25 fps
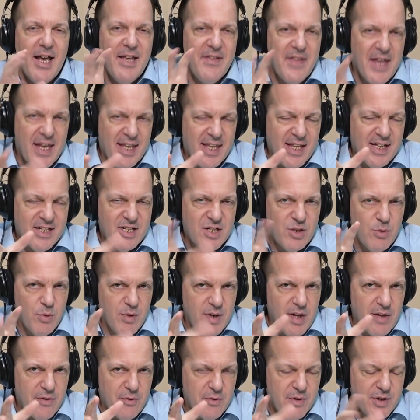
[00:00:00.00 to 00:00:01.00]
that gets to
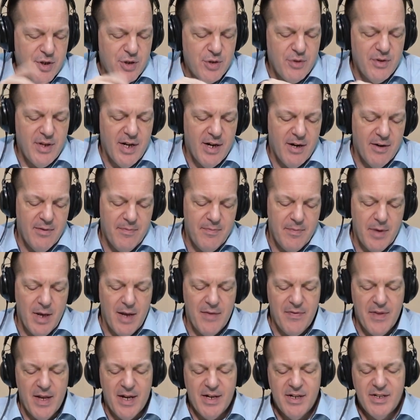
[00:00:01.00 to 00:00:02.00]
another issue there,
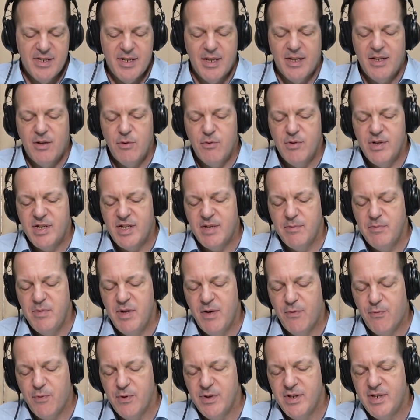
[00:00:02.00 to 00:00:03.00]
and that is that there is some
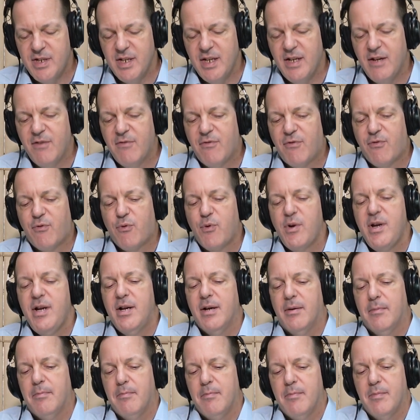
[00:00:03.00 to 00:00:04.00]
difference in
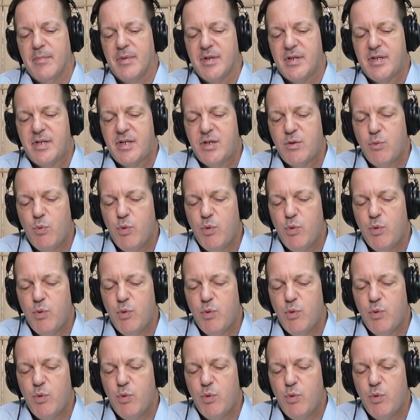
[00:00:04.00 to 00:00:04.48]
freedoms,